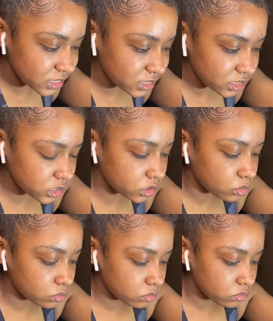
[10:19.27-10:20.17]
Ow.
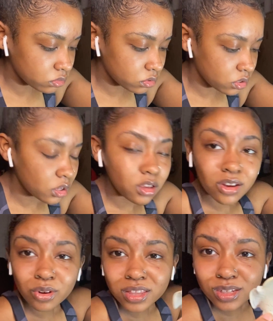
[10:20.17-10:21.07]

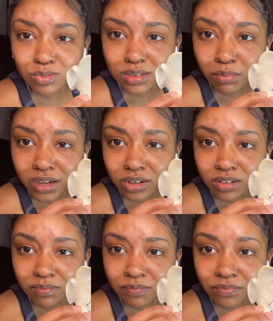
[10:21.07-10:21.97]
Okay, this one's better.
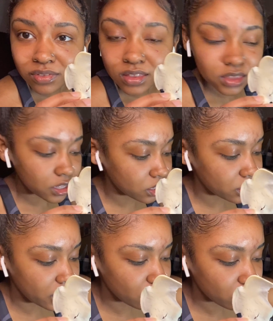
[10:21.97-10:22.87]
The
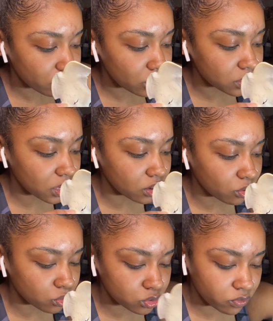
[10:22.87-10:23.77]
hair around the
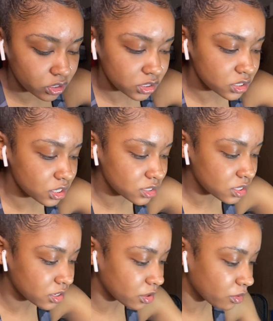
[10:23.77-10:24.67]
ankle was very
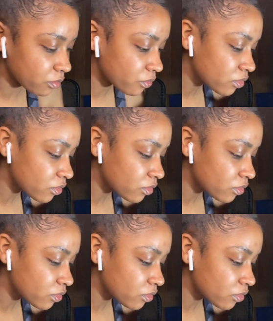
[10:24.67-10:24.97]
sensitive.